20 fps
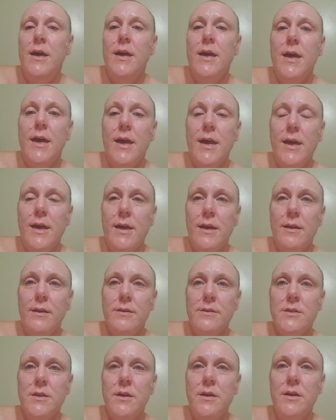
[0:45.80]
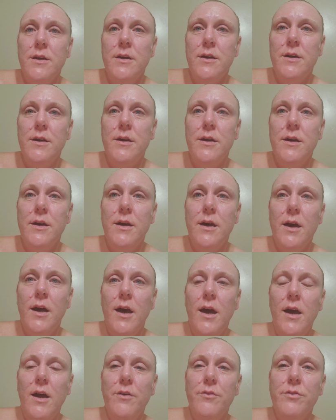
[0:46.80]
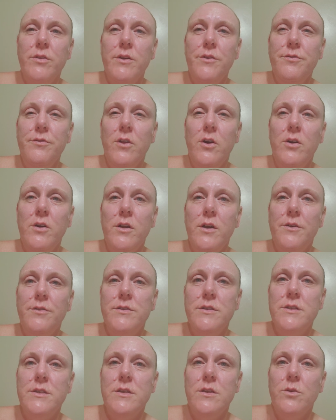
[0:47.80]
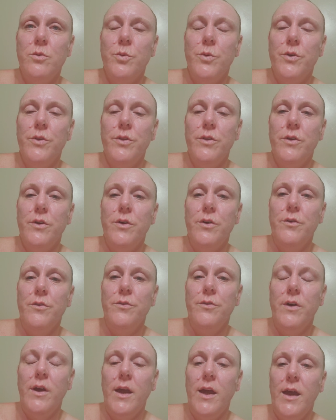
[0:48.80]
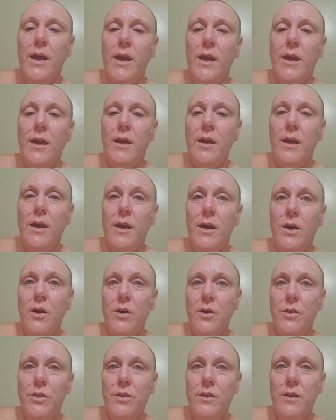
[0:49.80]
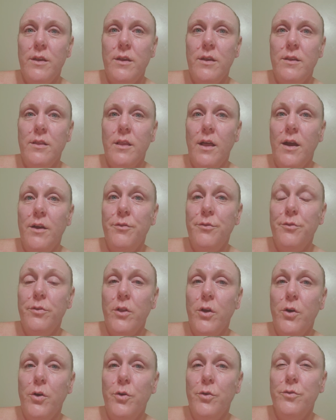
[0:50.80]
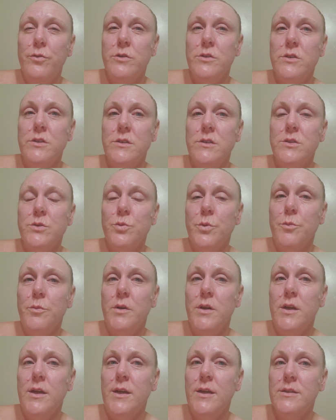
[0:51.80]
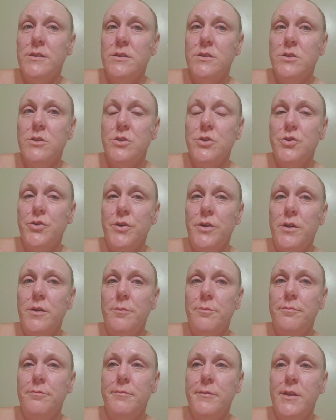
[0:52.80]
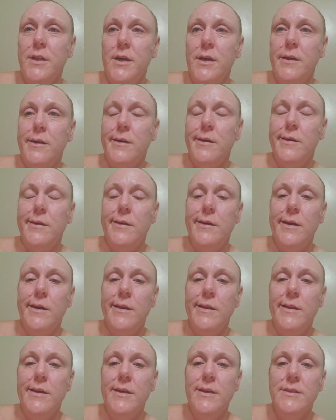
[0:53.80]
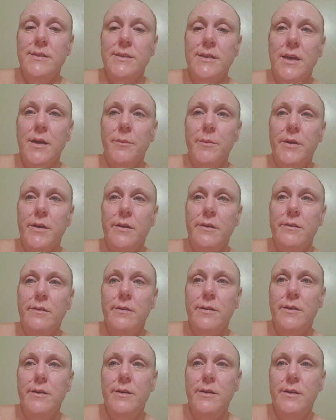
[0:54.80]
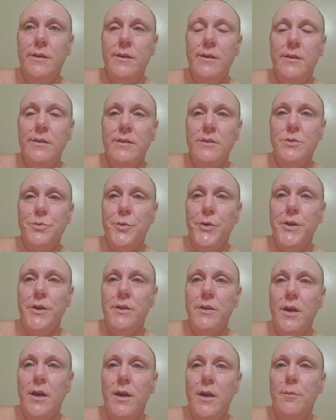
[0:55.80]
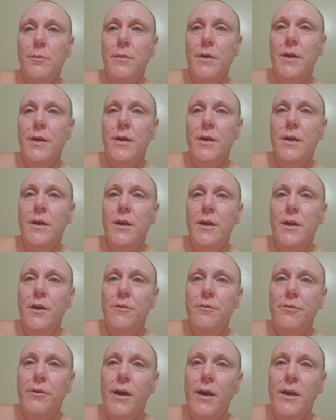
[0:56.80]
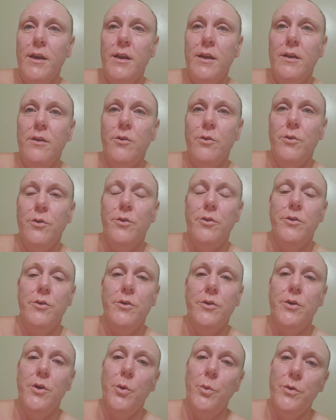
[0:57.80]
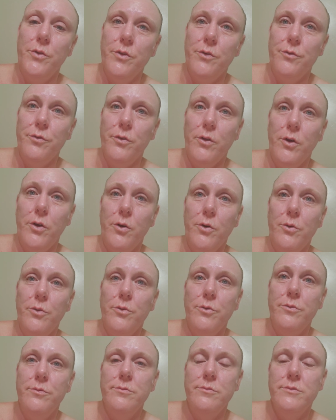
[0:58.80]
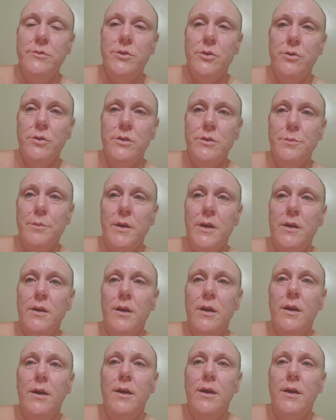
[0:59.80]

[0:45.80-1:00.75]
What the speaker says: And I've lived long enough to see the worth of a healthy life flow versus swimming against the stream, like kind of like a salmon in the springtime. Fight it or go with the flow, so to speak.